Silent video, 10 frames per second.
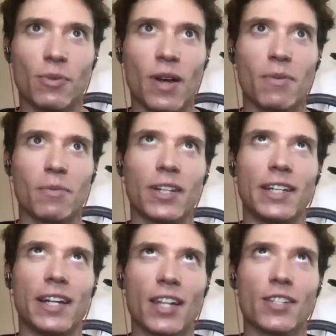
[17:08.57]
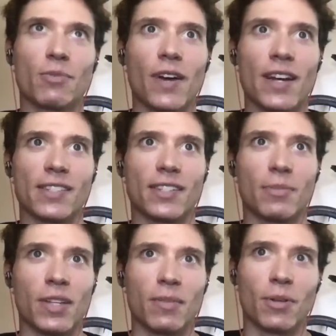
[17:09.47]
probably not surprising to
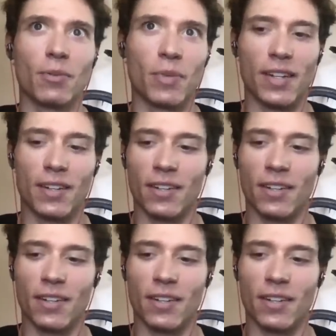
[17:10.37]
people, but